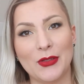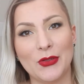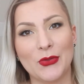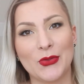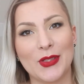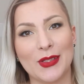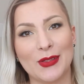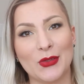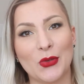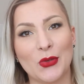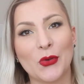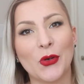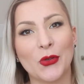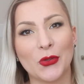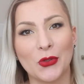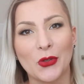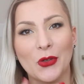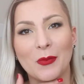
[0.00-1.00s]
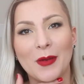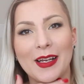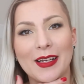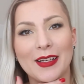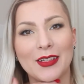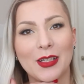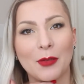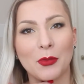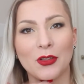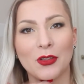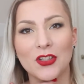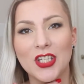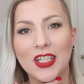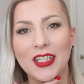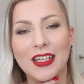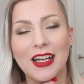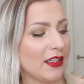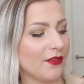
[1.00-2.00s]
using to contour my double
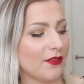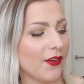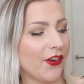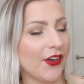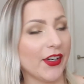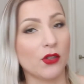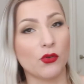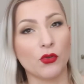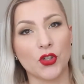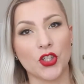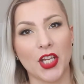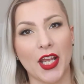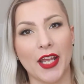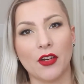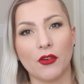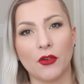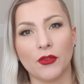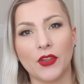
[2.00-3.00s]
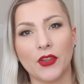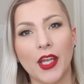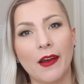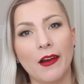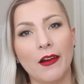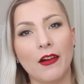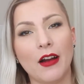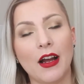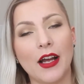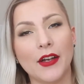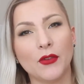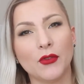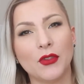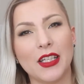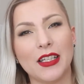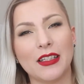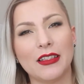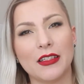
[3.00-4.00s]
chin. It's very good shade on there. I
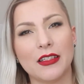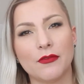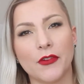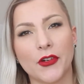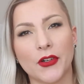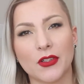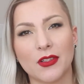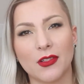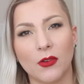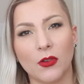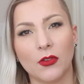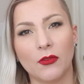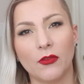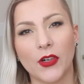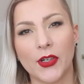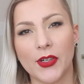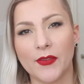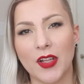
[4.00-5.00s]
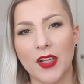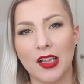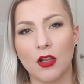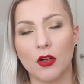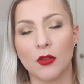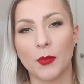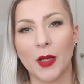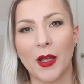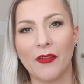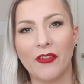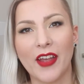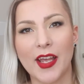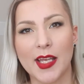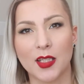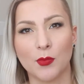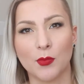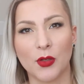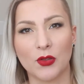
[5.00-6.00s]
don't think this works very well on my
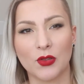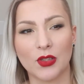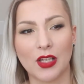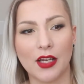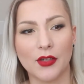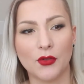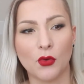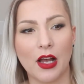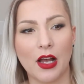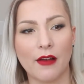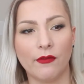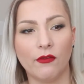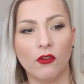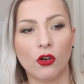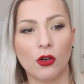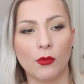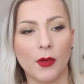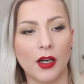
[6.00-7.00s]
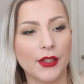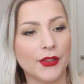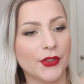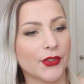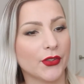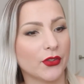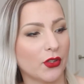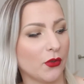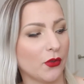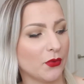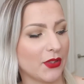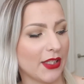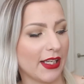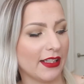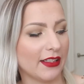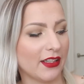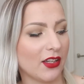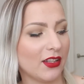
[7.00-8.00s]
face because I do have warm undertones
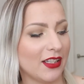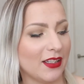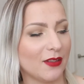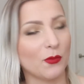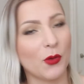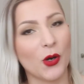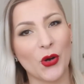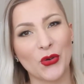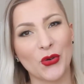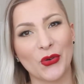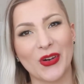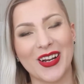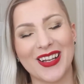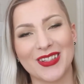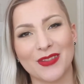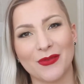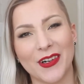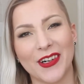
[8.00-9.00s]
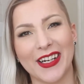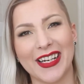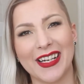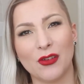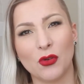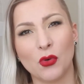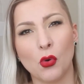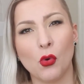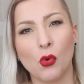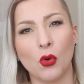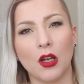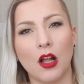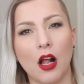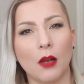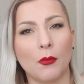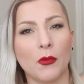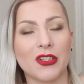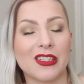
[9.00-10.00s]
and this powder has very cool,
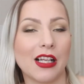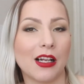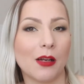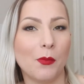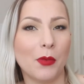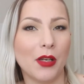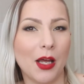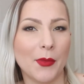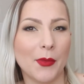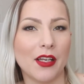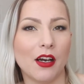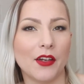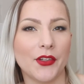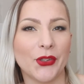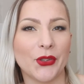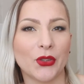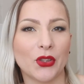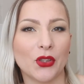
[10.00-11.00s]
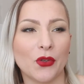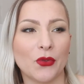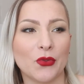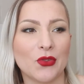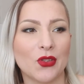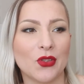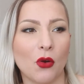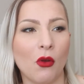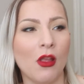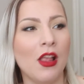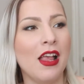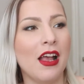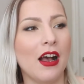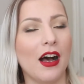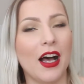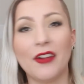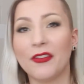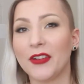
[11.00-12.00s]
almost like plummy undertones, so
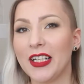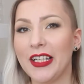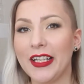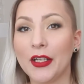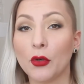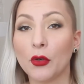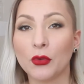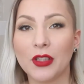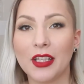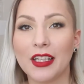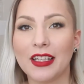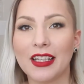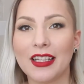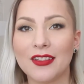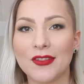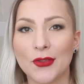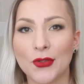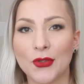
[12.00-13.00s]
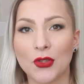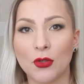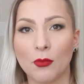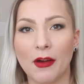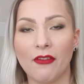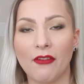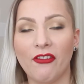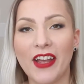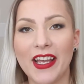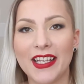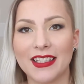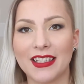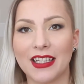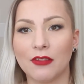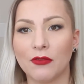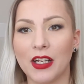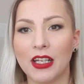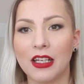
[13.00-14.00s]
I really don't think it suits to my face
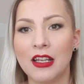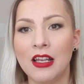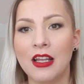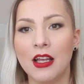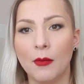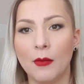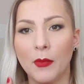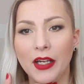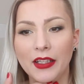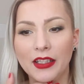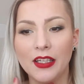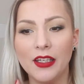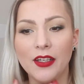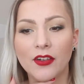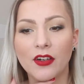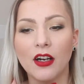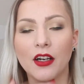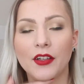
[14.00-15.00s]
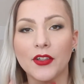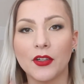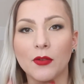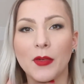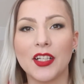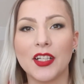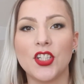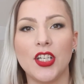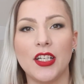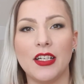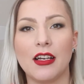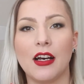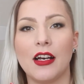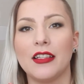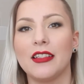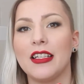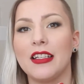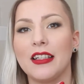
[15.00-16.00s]
that well. But here under my chin
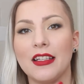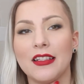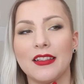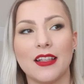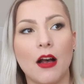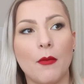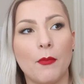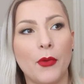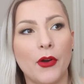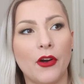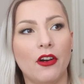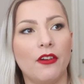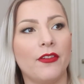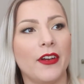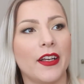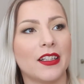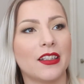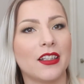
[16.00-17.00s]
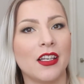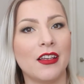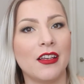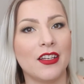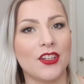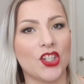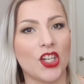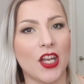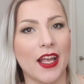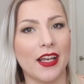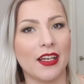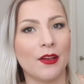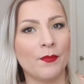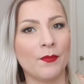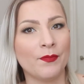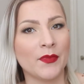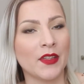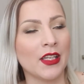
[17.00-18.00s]
I think it's a perfect shade.
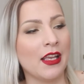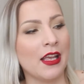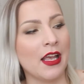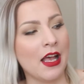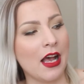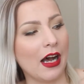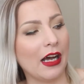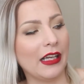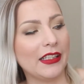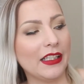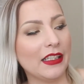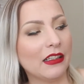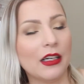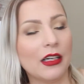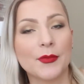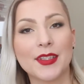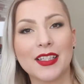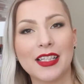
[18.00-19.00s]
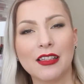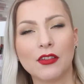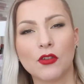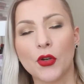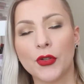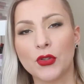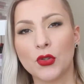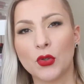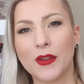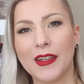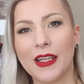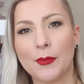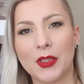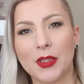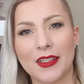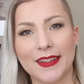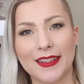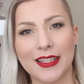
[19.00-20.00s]
I think I'm still going to
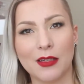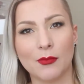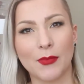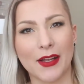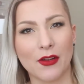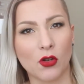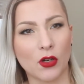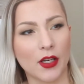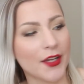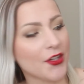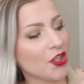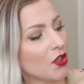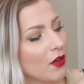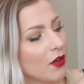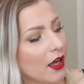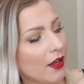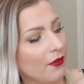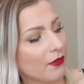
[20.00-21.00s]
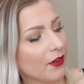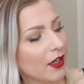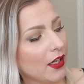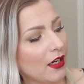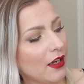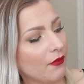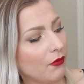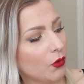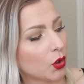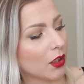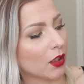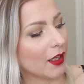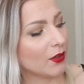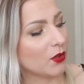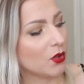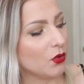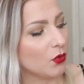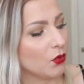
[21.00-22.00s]
keep this in my collection. I really would
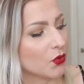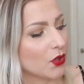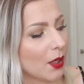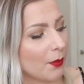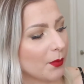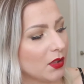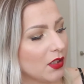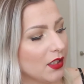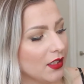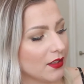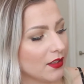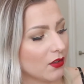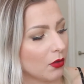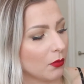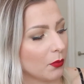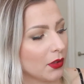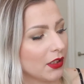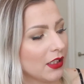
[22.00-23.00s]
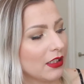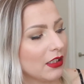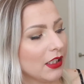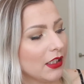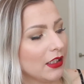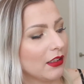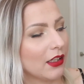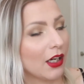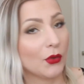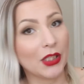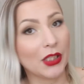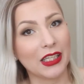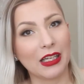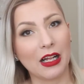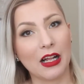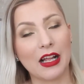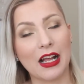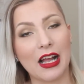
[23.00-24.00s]
like to use up these completely now
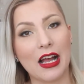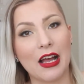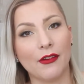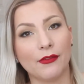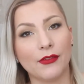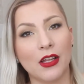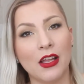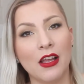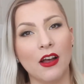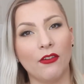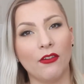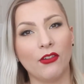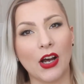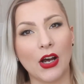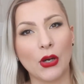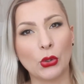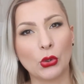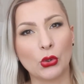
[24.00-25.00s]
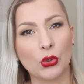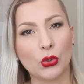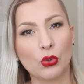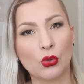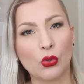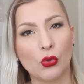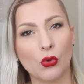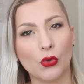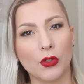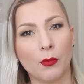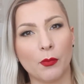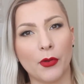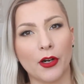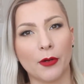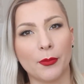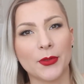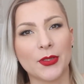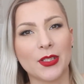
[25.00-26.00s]
that I have found good
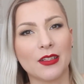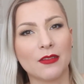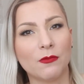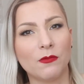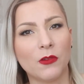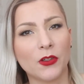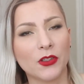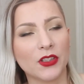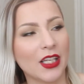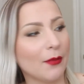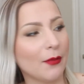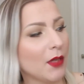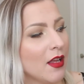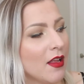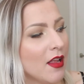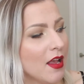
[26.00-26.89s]
purposes for them.